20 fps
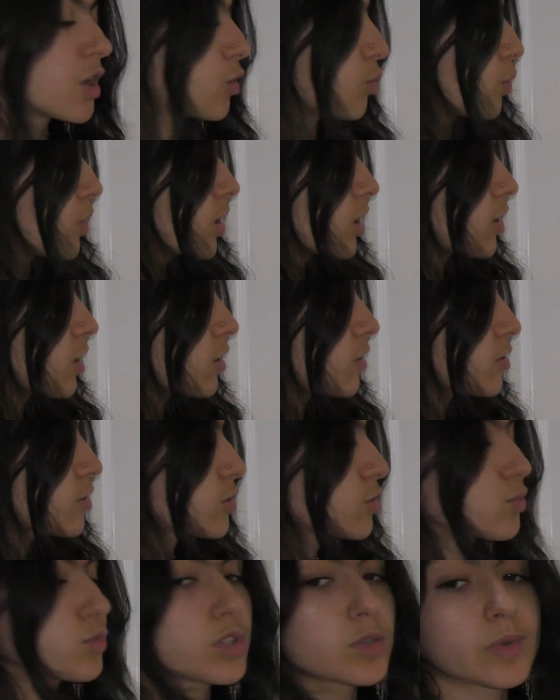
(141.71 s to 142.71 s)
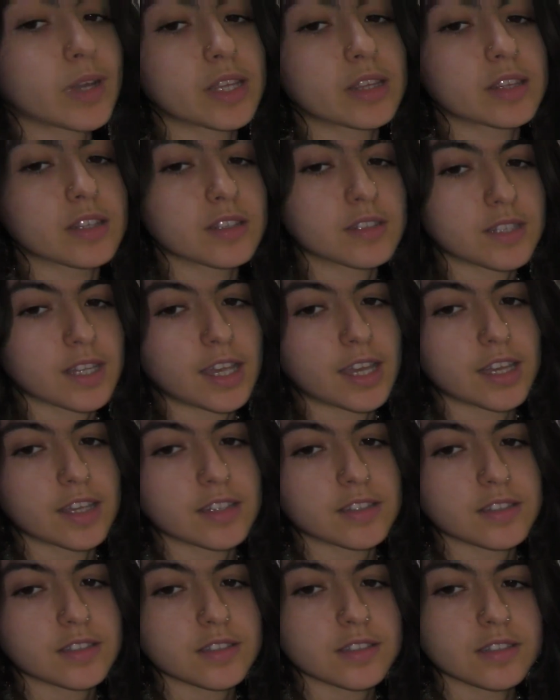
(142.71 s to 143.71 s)
We can also rewrite this
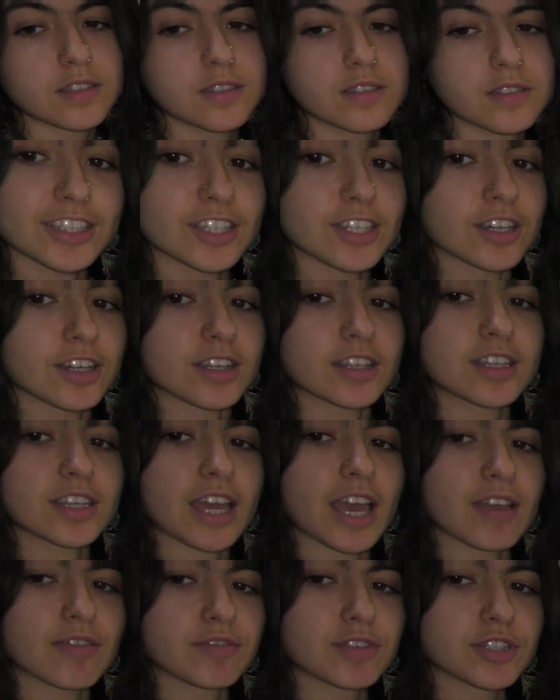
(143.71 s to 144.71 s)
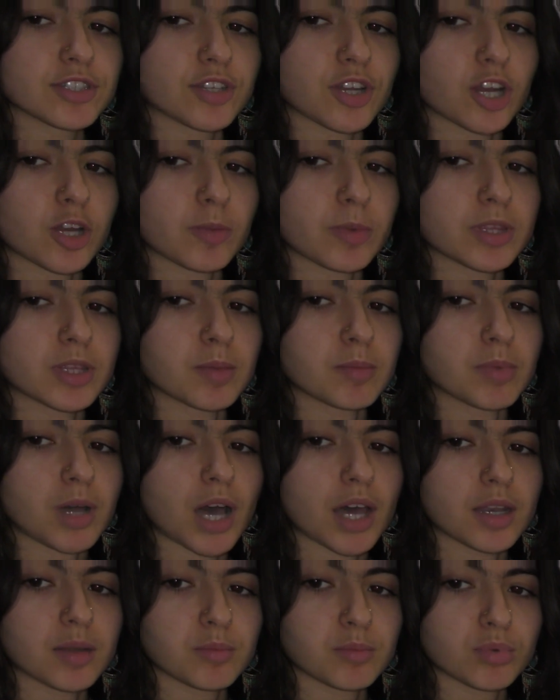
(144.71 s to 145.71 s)
as, look, every term in the
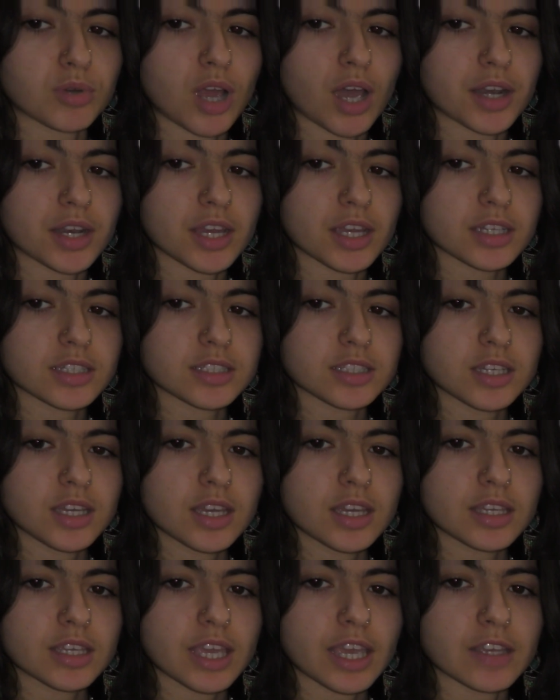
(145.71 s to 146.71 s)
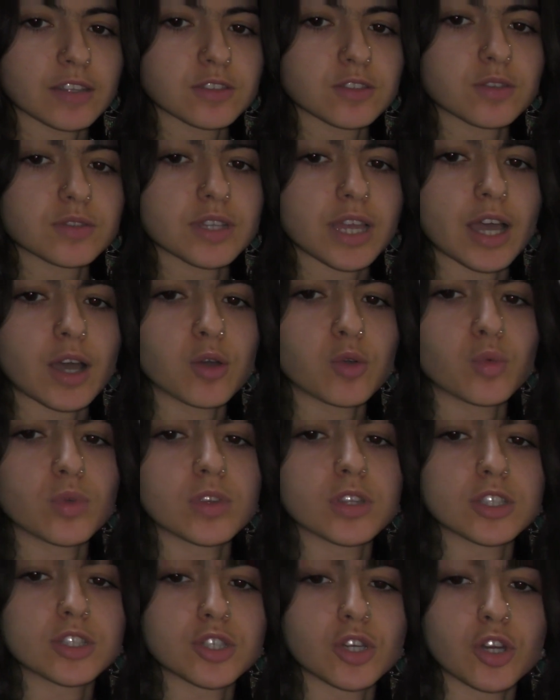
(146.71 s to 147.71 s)
bottom product cancels out
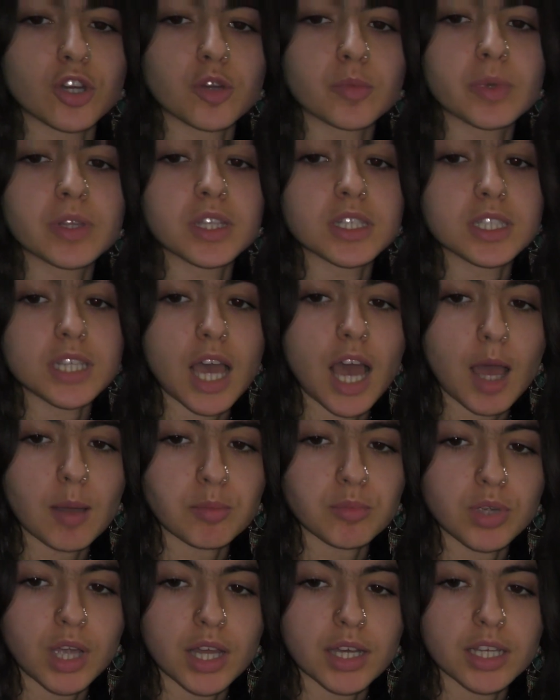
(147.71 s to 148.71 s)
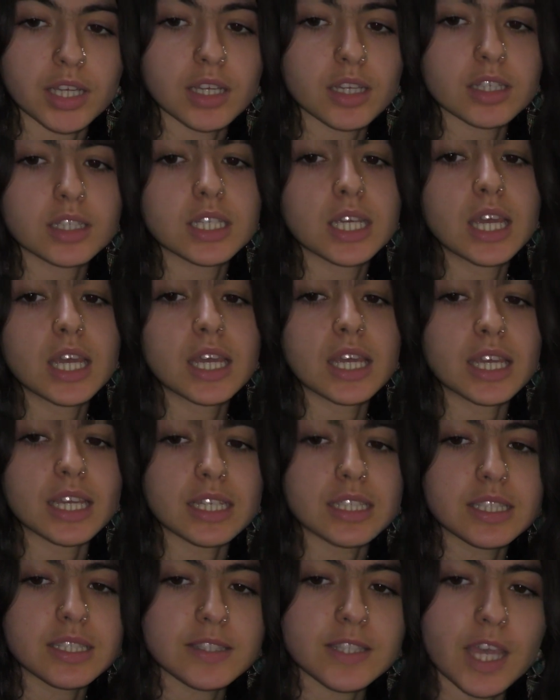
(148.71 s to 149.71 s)
with a term in the top product,
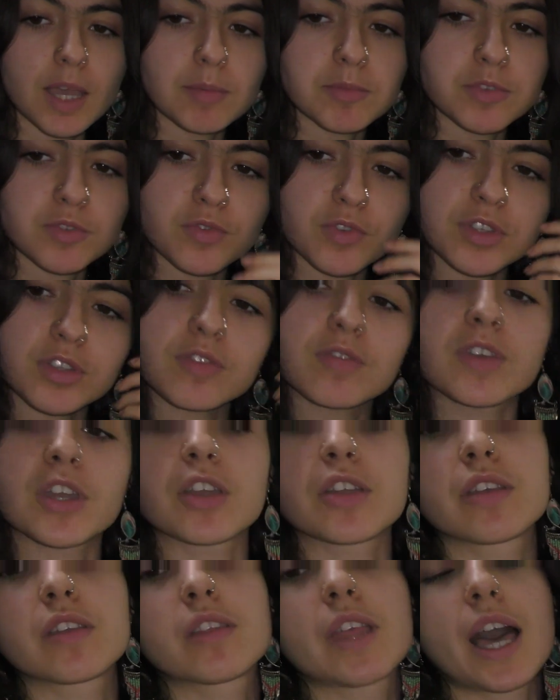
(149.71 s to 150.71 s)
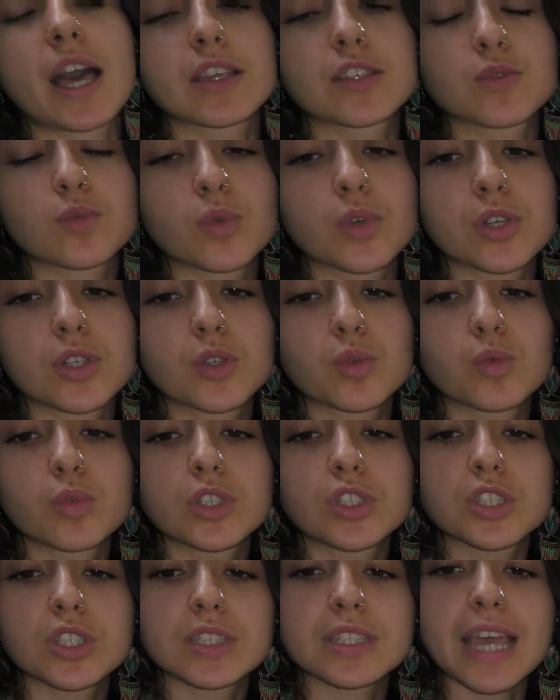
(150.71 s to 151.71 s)
except for the very last one,
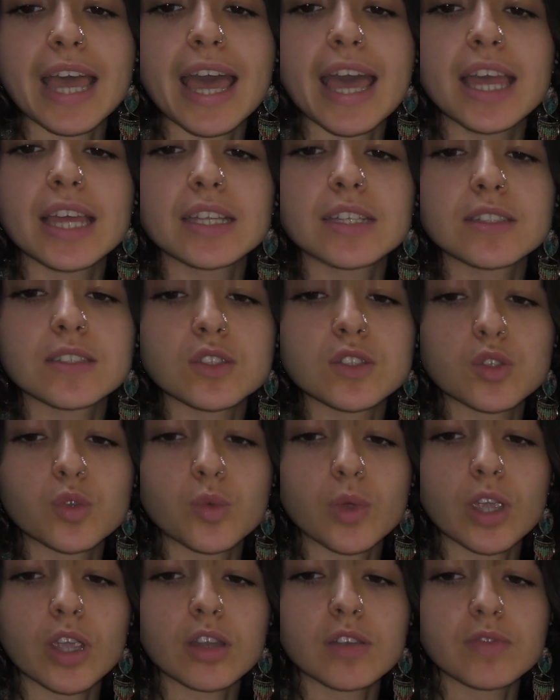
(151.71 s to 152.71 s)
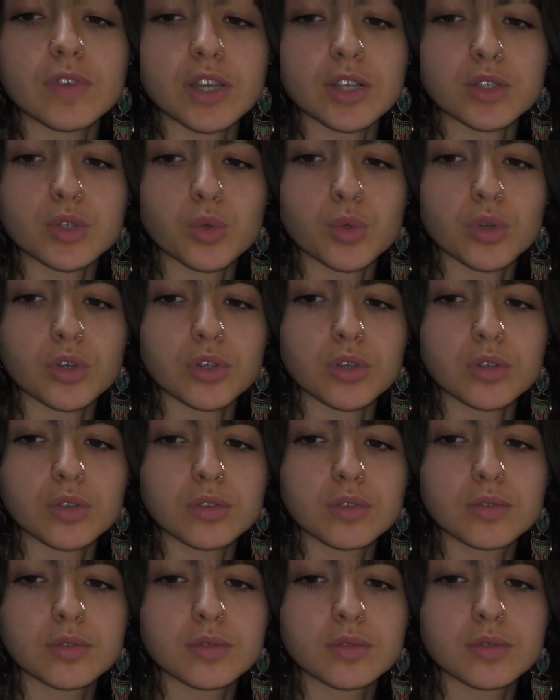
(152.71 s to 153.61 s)
which is n squared factorial.